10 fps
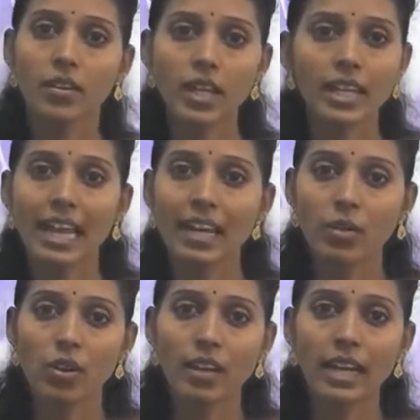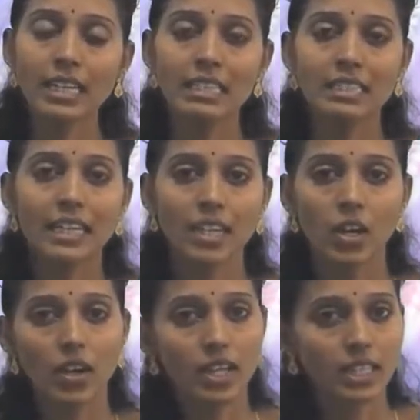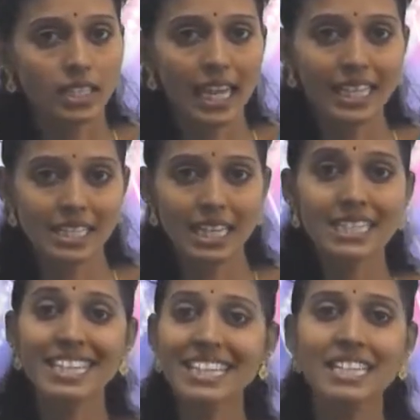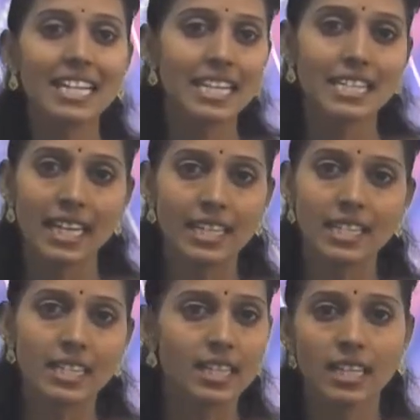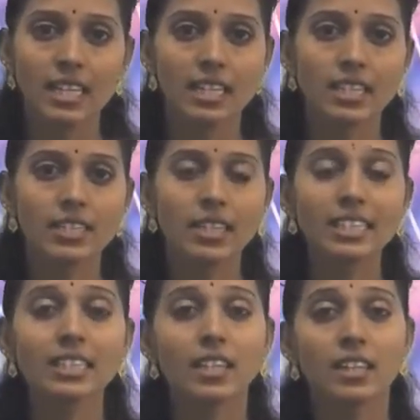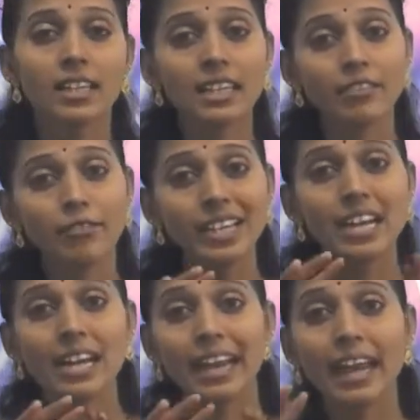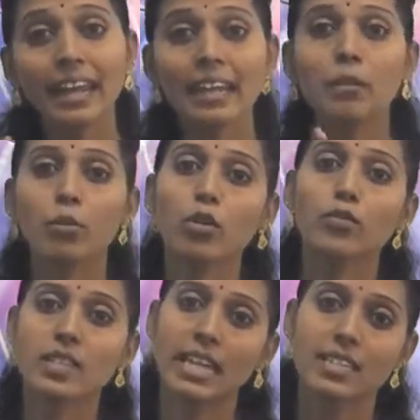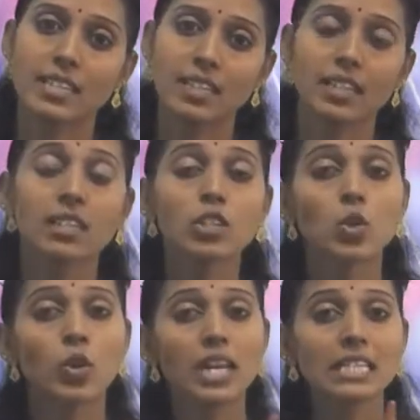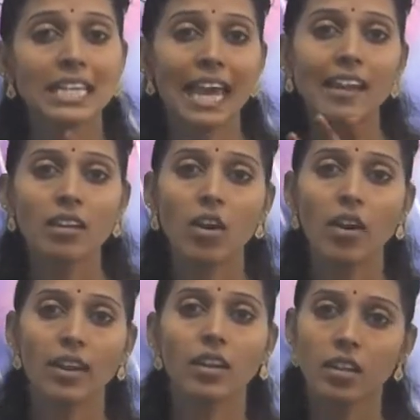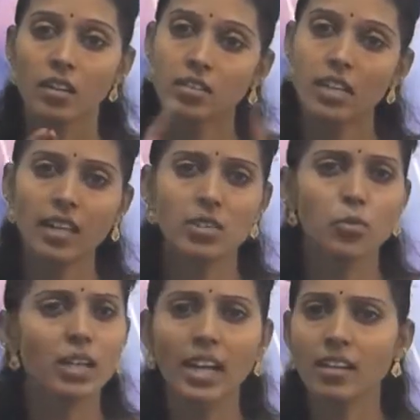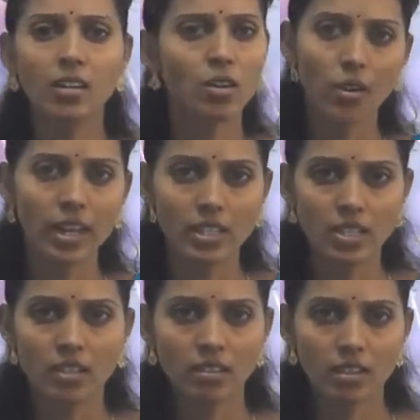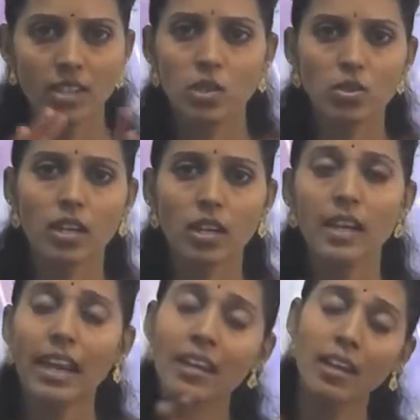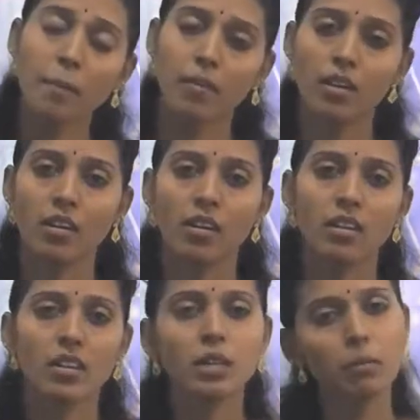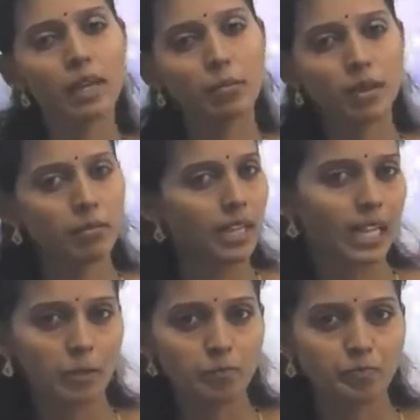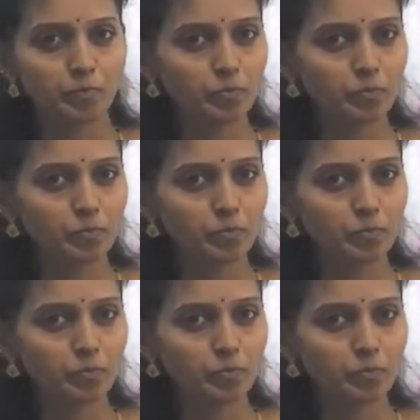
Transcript: Okay, nanogon and decagon. 9 sides are 10 sides. Did you get it? Then if there are n number of sides, it is known as n-gon. Sides we can't write. There is n number. It might be any.